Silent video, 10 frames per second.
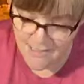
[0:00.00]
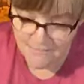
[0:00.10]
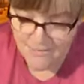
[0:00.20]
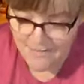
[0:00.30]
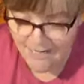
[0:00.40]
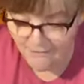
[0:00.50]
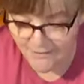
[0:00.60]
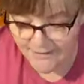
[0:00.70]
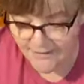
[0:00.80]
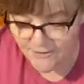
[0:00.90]
I'm not
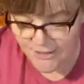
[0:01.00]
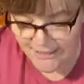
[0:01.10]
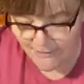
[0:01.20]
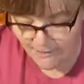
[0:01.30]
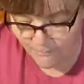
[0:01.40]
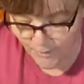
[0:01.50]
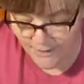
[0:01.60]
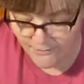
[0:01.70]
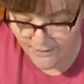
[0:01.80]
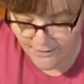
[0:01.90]
really usually like a
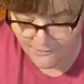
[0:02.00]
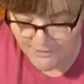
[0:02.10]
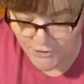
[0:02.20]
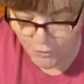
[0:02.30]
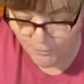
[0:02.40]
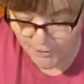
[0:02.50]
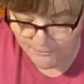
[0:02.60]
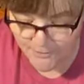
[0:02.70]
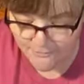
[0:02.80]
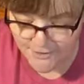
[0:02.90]
brown color. I was going to do
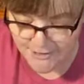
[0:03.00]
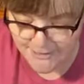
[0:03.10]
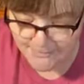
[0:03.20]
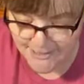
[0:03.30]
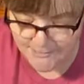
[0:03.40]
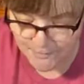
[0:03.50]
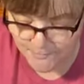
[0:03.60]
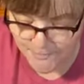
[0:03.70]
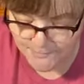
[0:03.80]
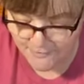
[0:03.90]
purple originally because
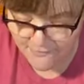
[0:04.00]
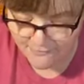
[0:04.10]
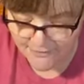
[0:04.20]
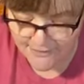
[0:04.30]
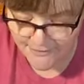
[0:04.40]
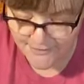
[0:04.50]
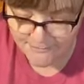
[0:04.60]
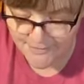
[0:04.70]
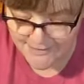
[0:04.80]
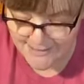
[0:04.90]
purple's my favorite color,
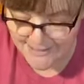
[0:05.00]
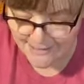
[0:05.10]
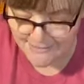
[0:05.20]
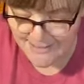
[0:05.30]
but then I